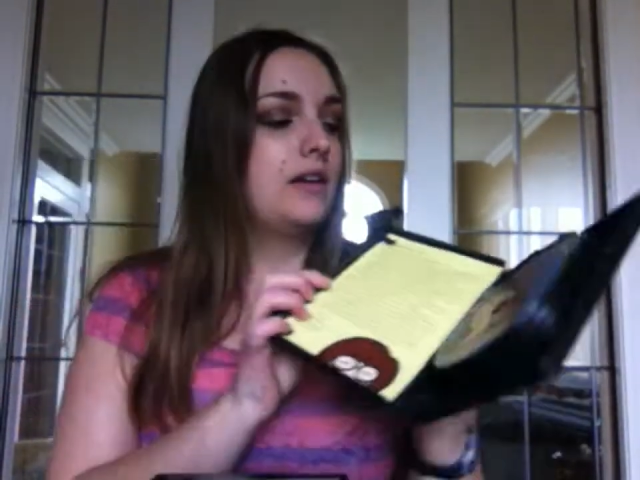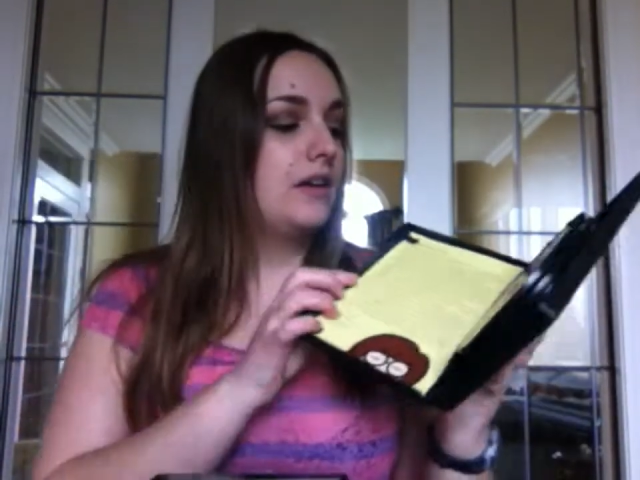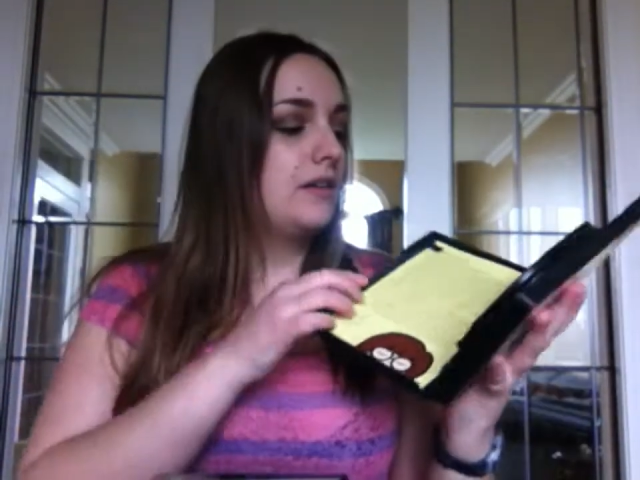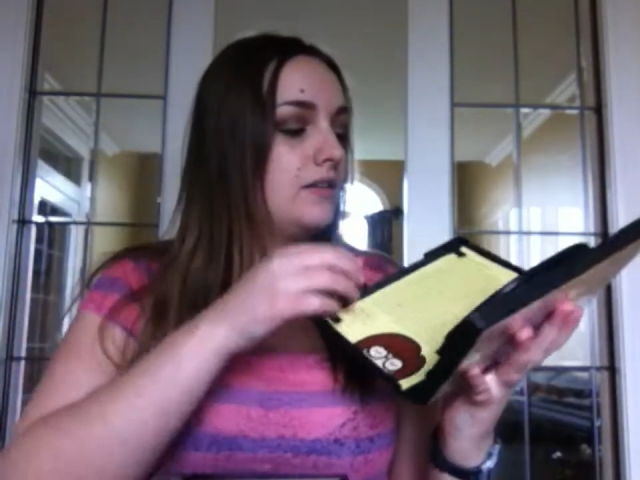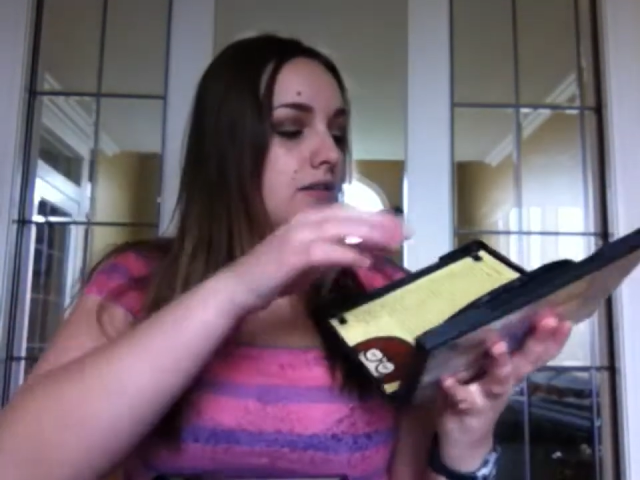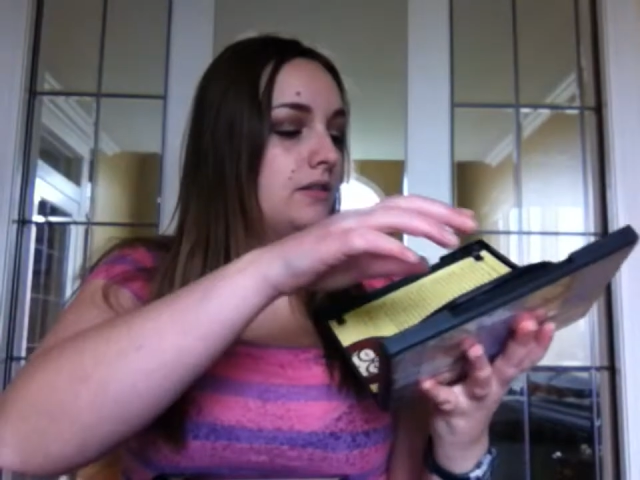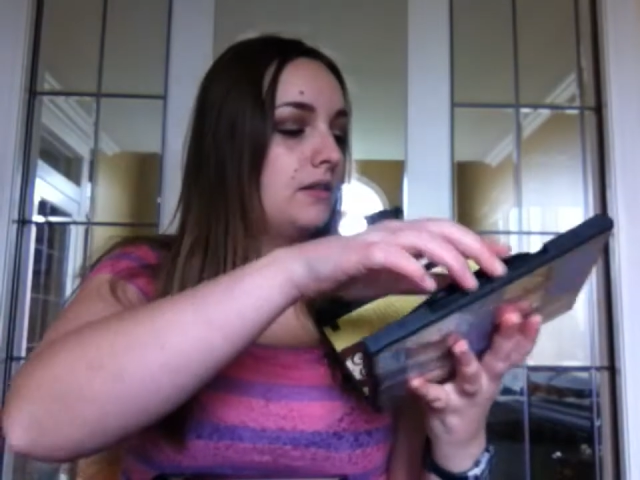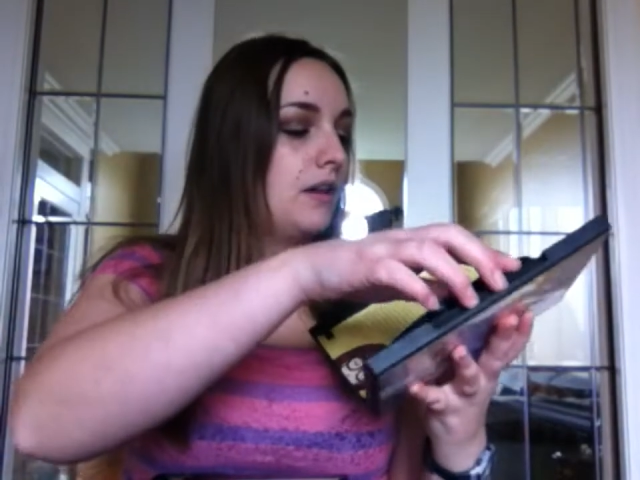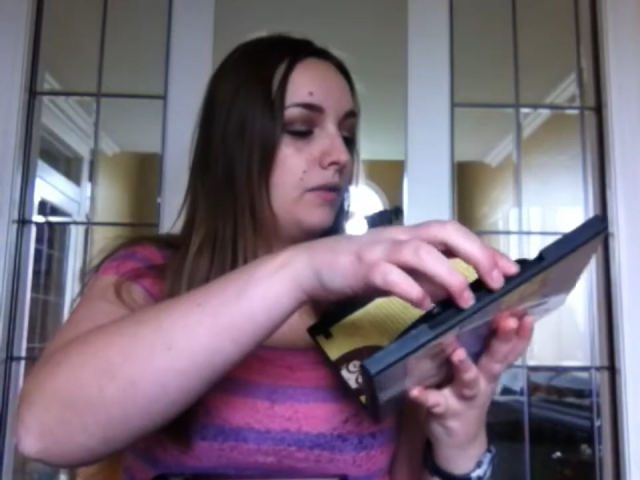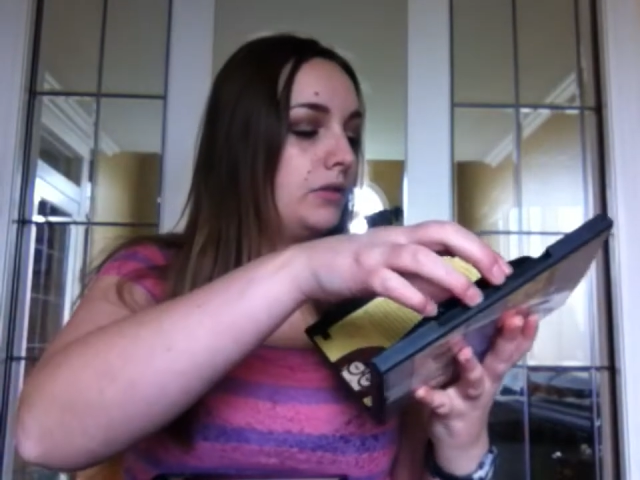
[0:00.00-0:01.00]

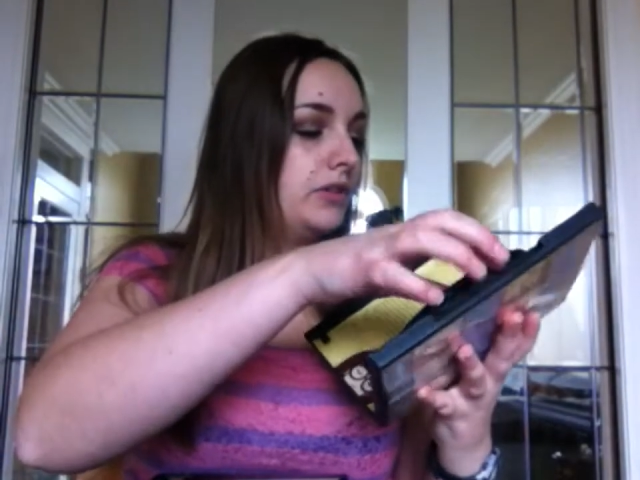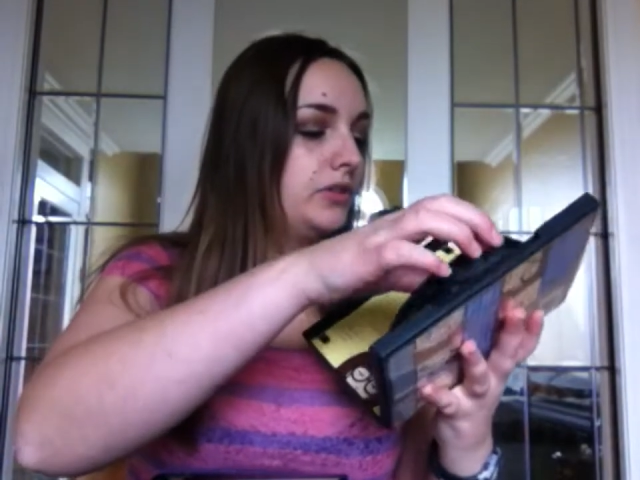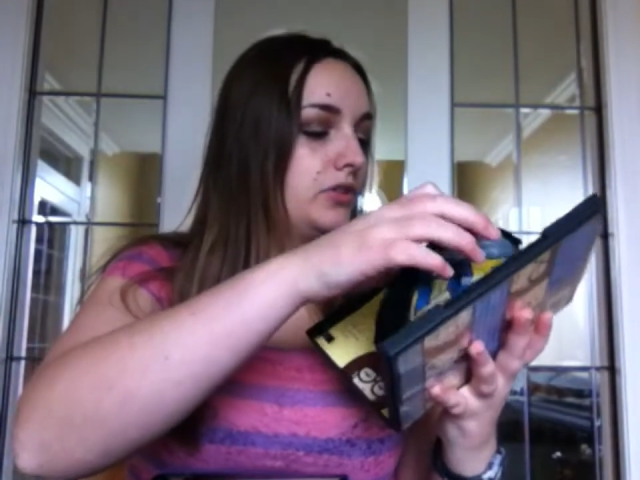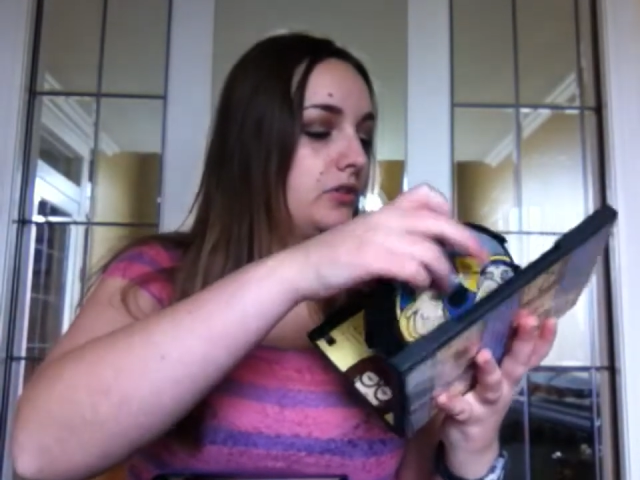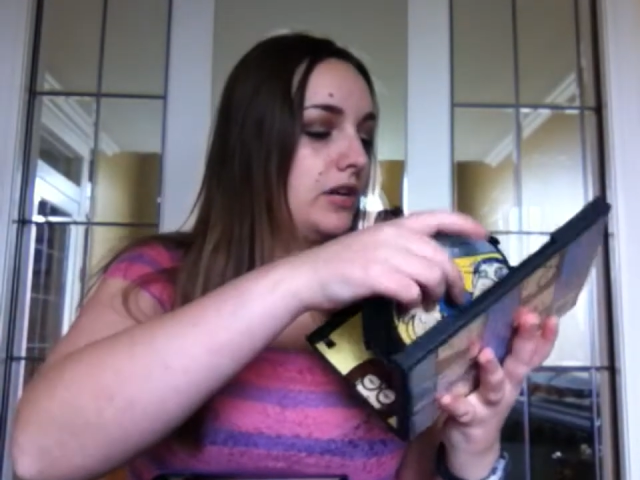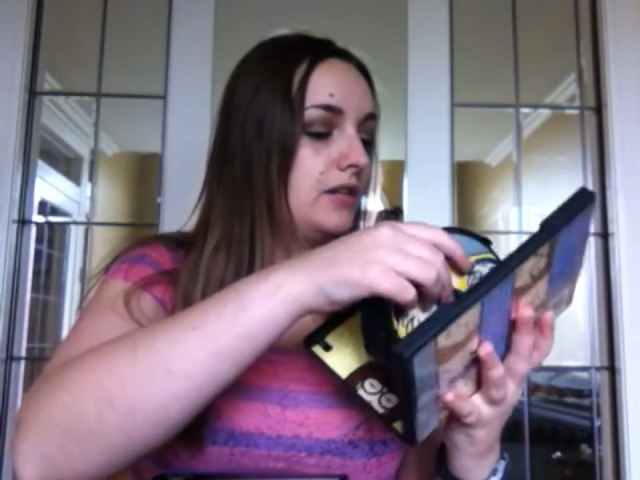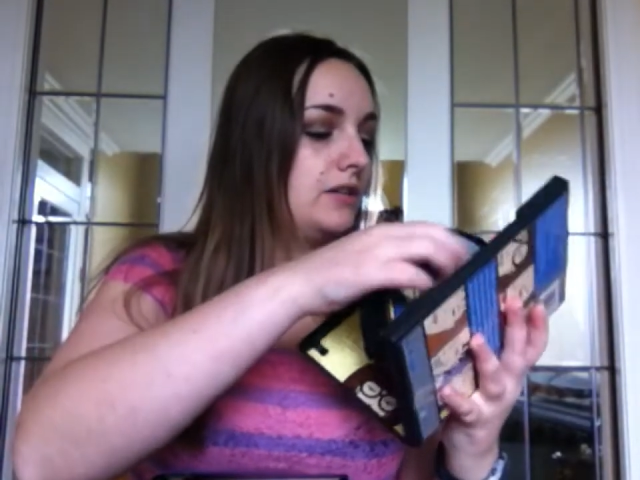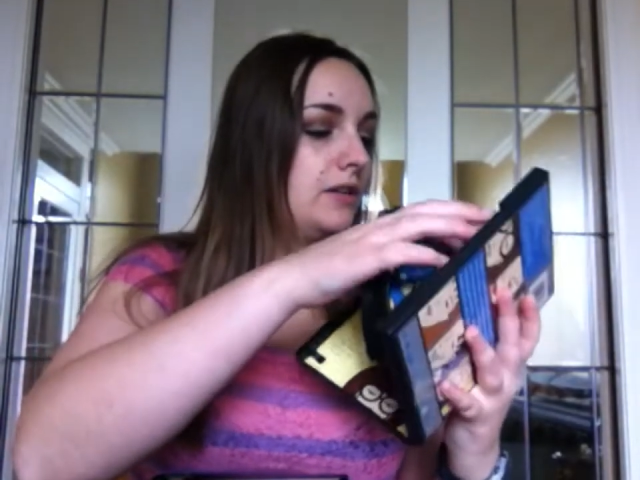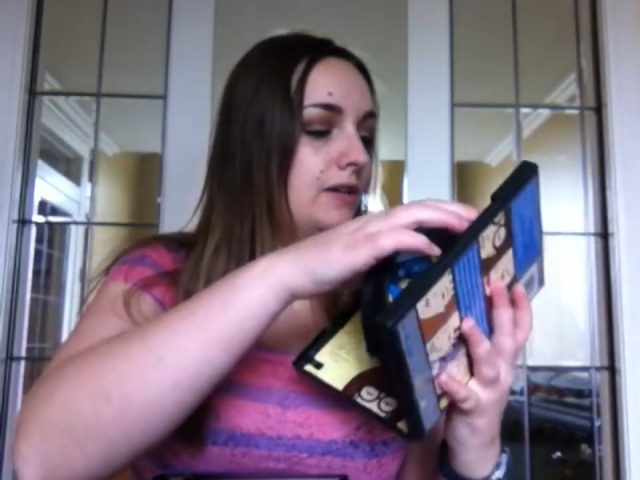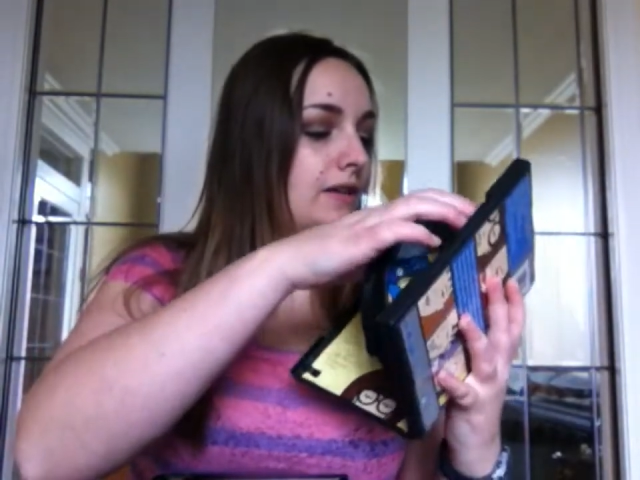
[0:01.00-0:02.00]
as I will
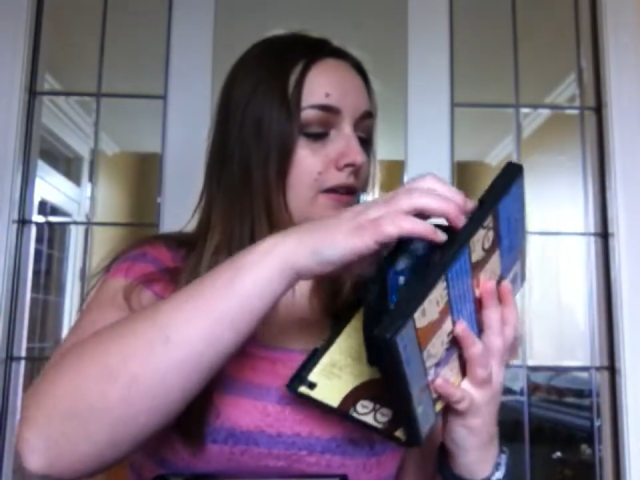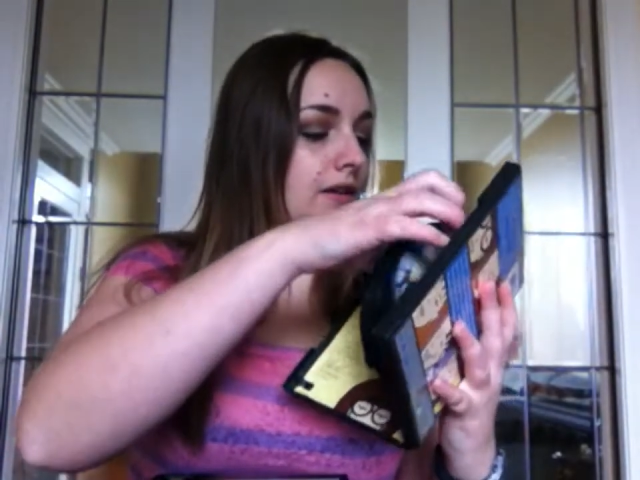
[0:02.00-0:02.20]
illustrate.